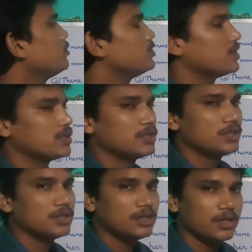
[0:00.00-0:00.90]
future.
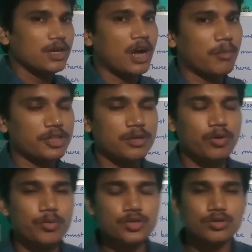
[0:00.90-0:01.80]
Amader
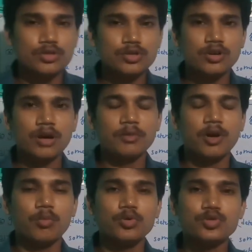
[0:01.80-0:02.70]
bhobishyoter jonno
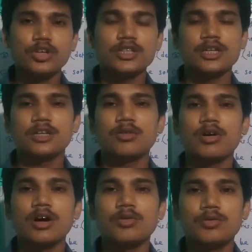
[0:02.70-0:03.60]
amra obosshoi nature ke
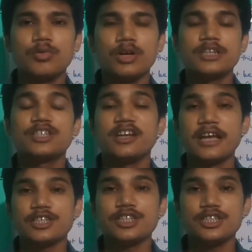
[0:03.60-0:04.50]
rakha korbo. It's a
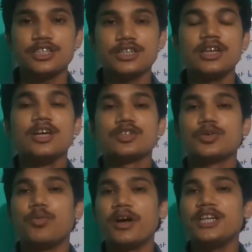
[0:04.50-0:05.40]
necessity.
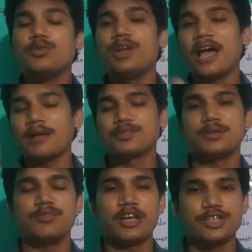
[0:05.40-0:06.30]
So when you will have
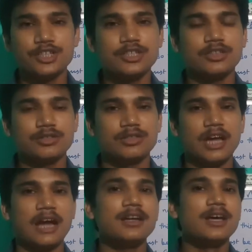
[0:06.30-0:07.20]
some necessity on
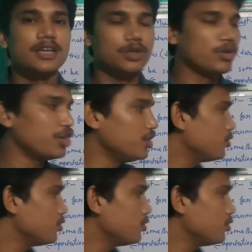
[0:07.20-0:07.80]
that, you can